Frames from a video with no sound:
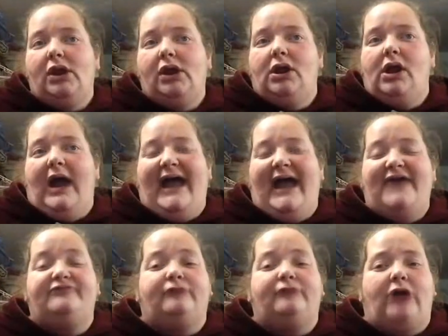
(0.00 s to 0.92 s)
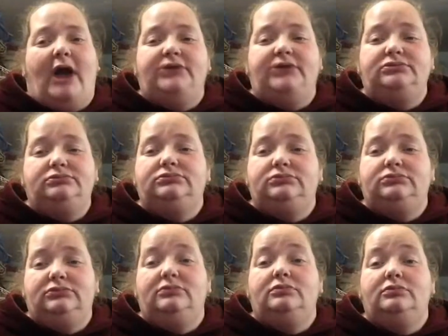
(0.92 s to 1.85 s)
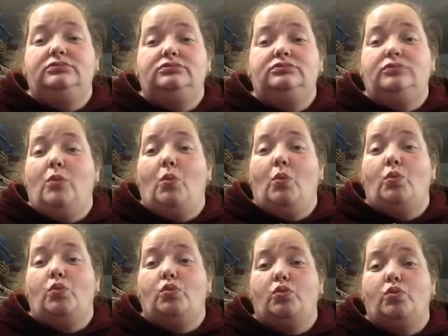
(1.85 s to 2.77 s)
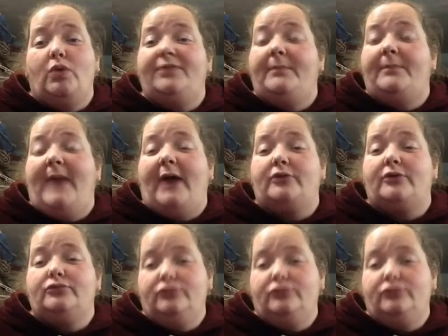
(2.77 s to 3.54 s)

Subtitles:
I had forgotten what the pattern